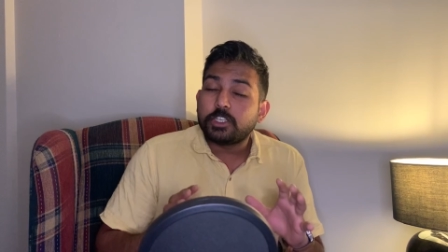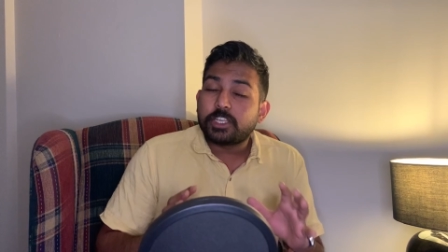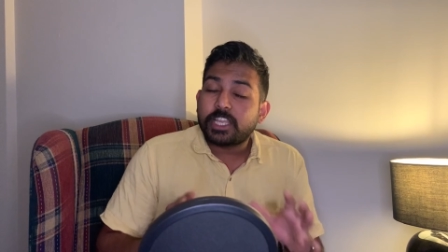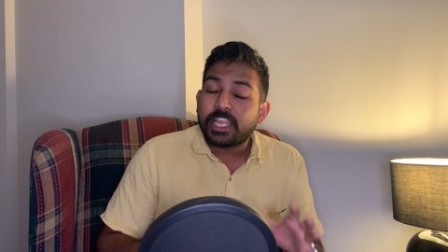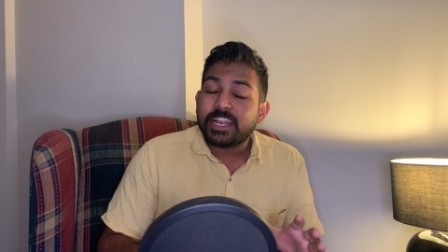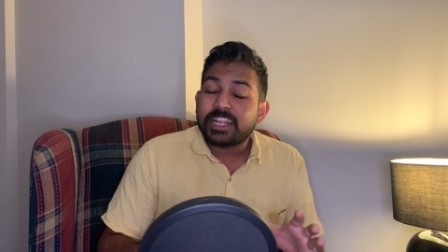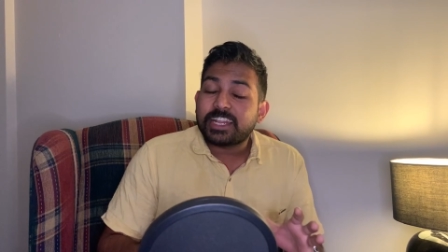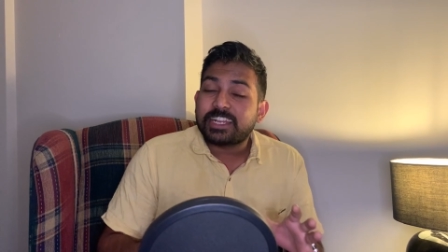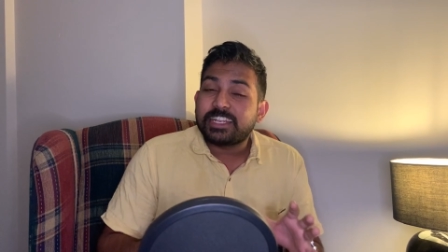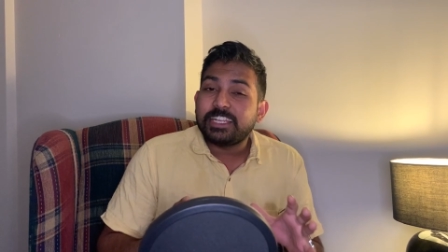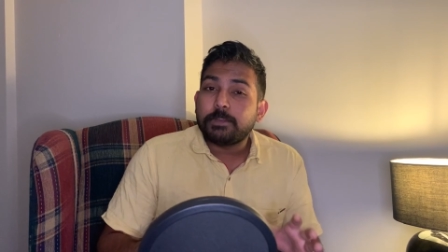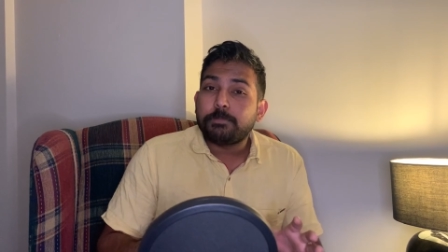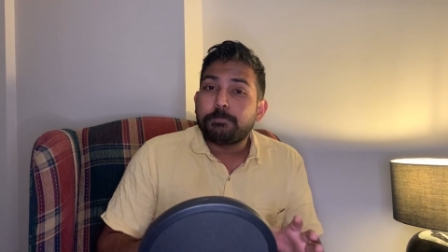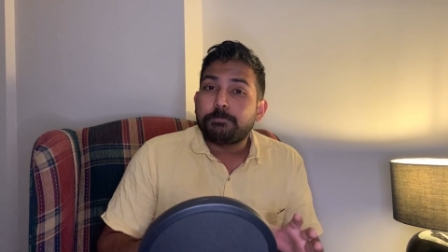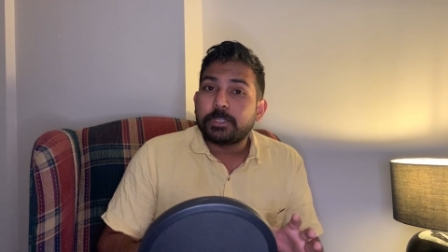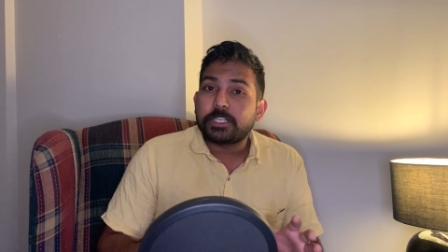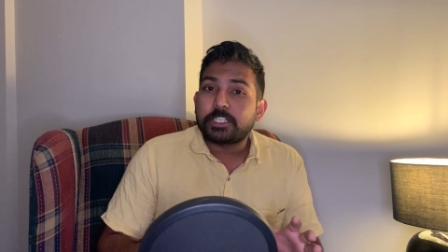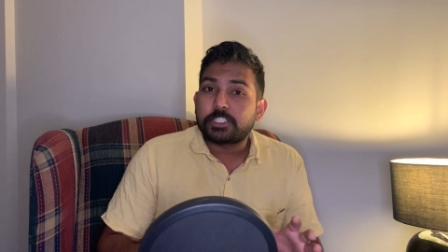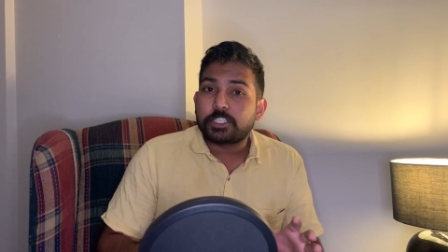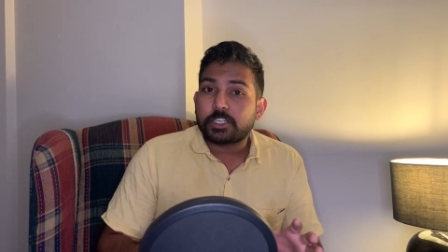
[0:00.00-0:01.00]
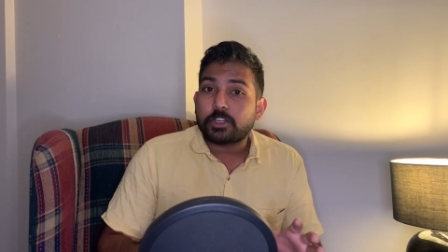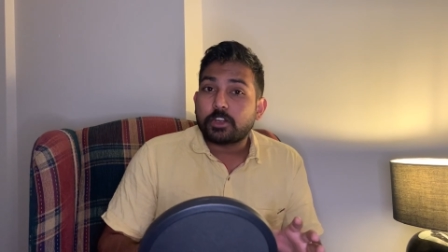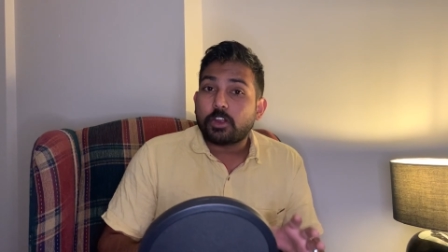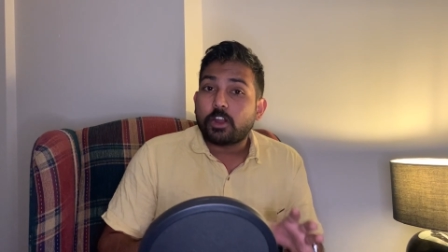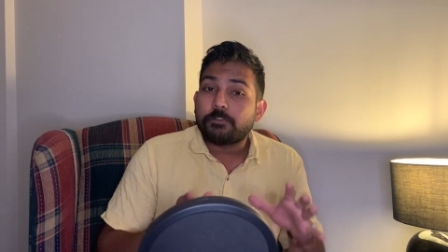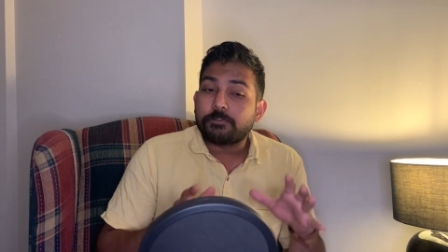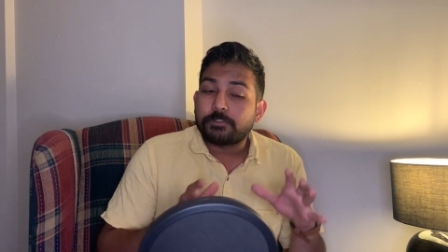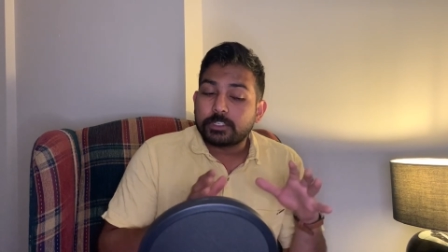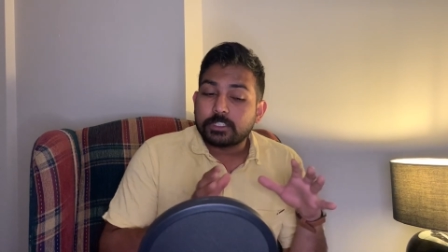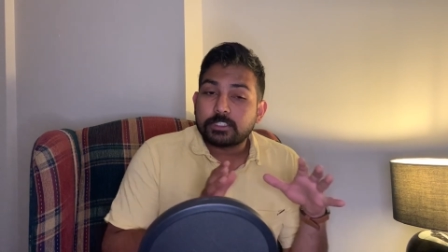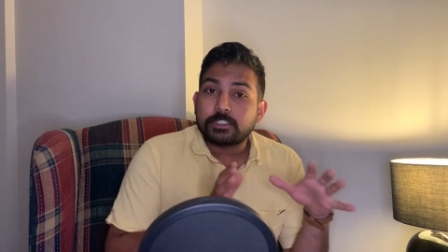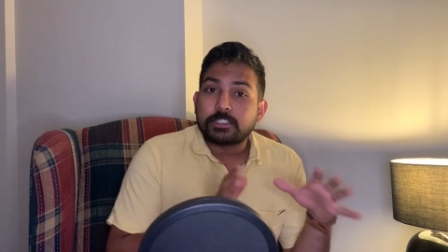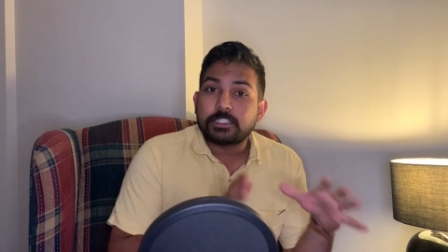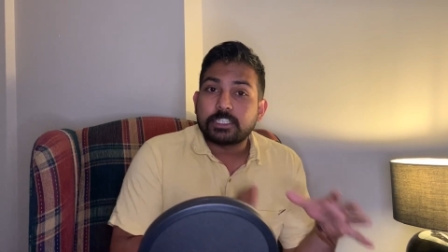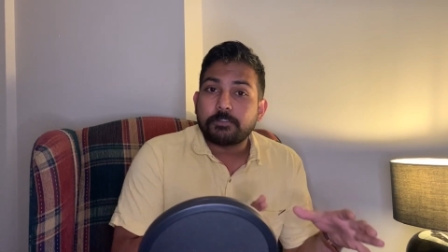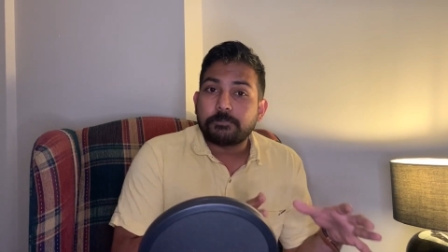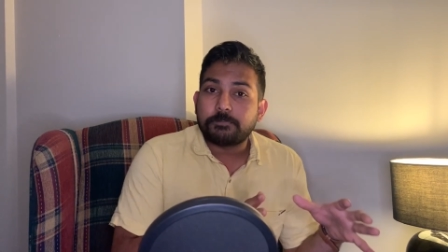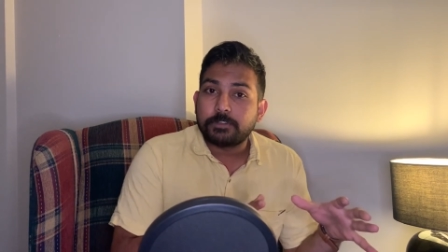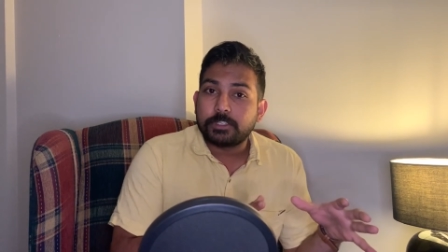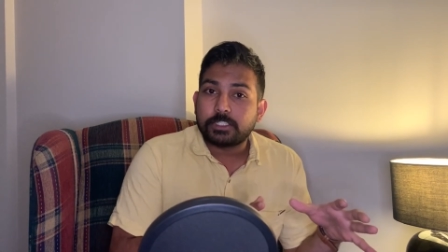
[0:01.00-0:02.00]
To get a clear picture of
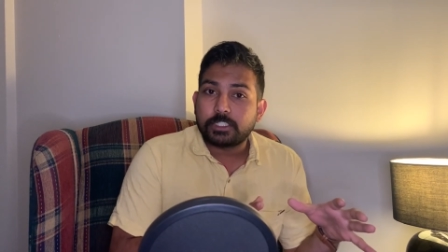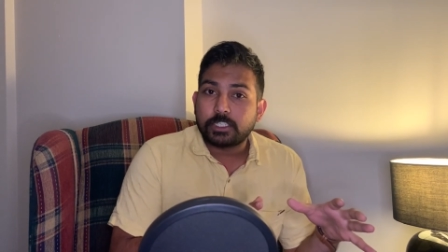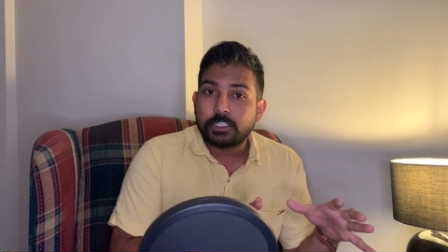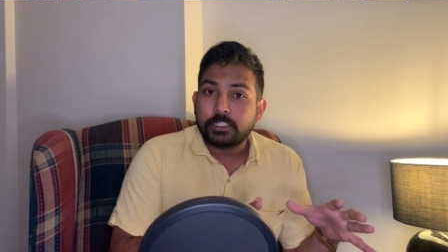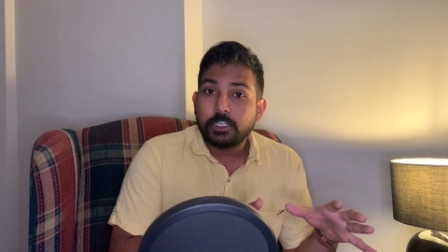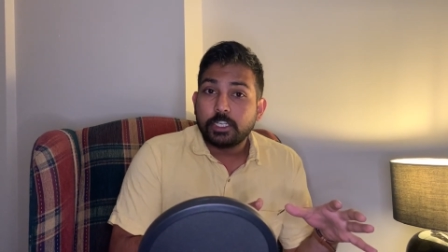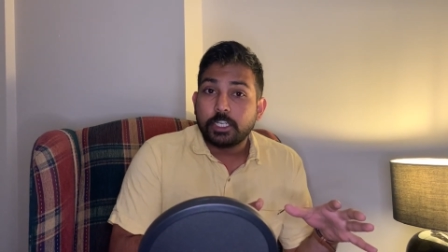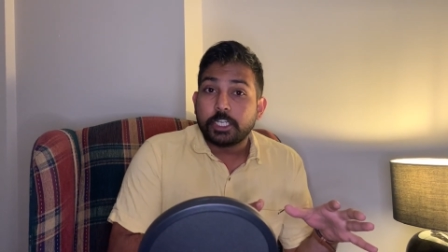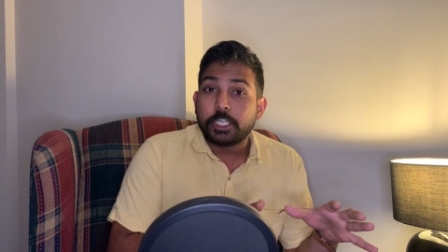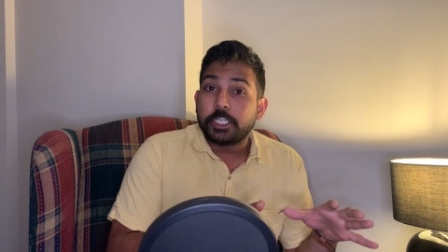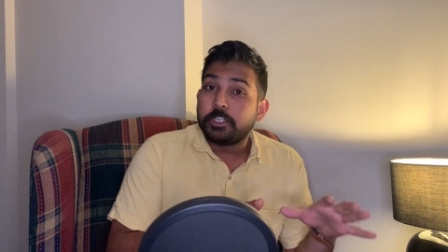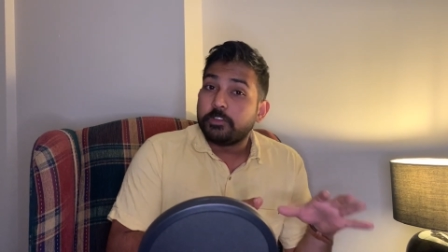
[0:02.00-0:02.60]
this definition,